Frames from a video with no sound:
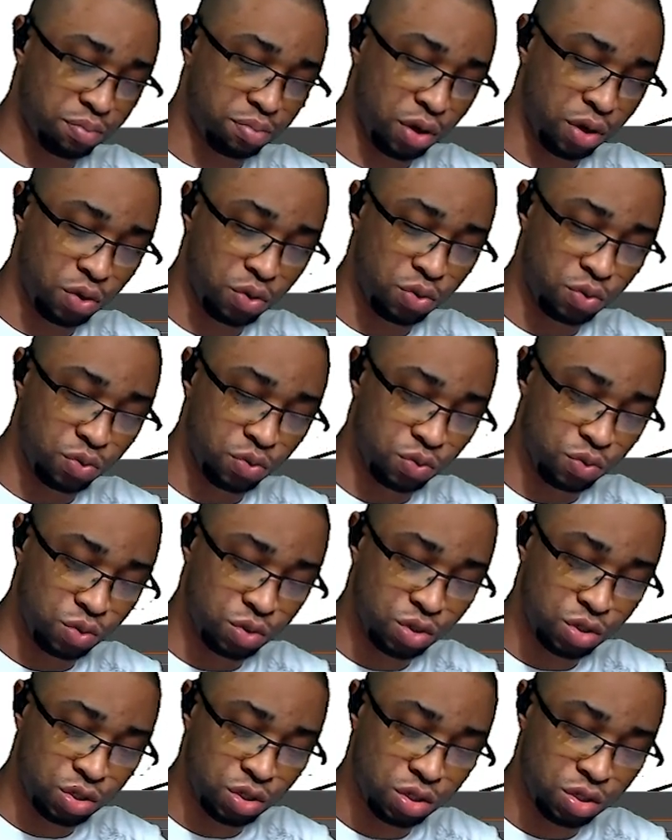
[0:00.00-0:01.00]

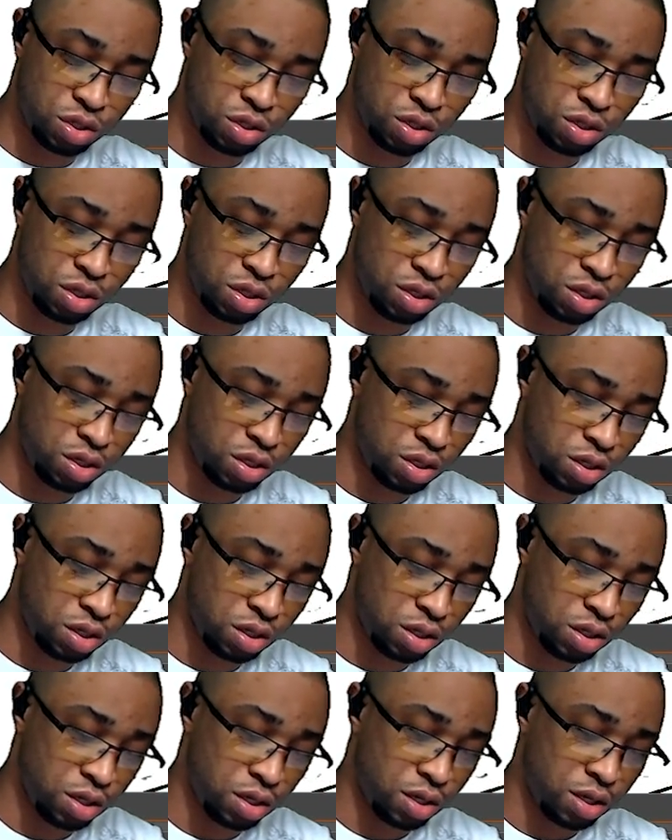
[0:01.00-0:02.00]
pose.
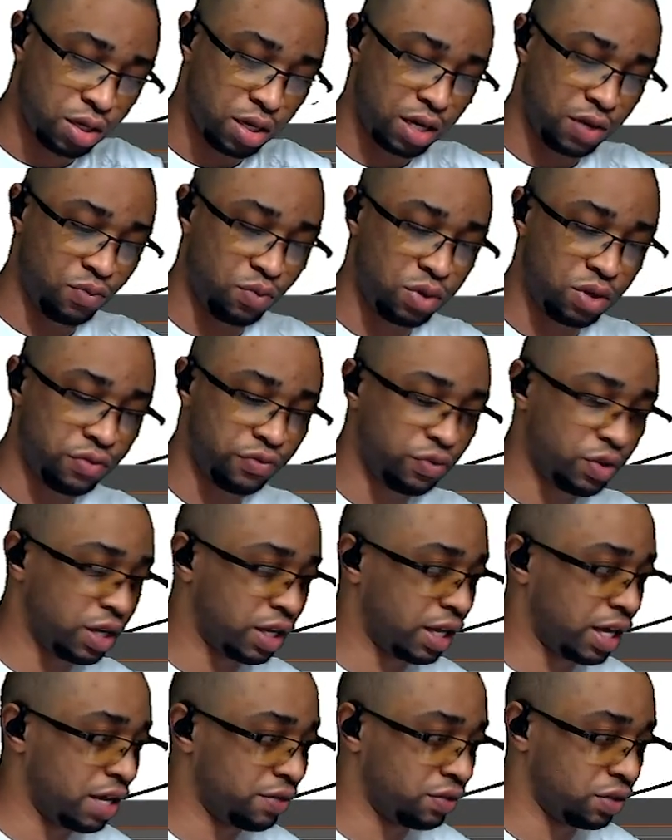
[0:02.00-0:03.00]
I wonder if we can
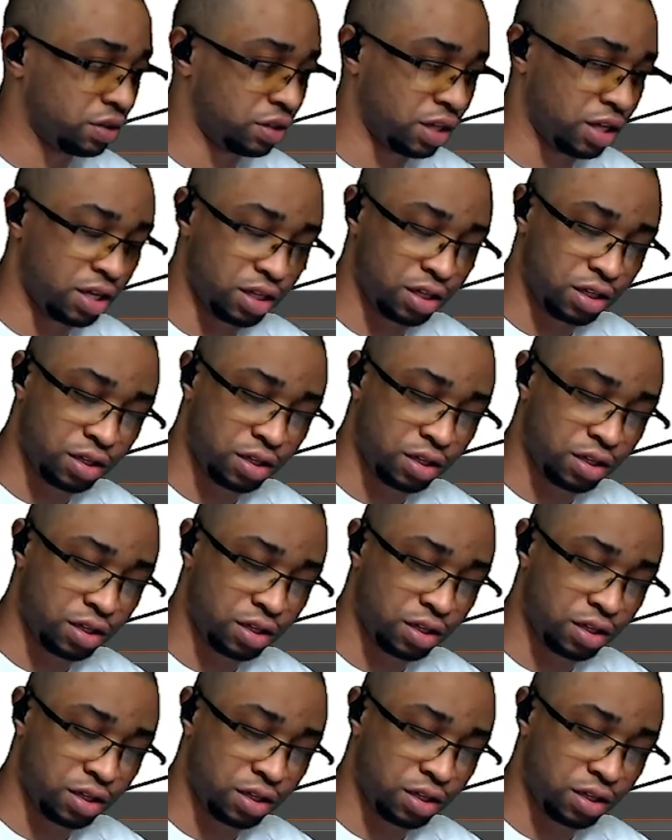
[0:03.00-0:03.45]
have it like,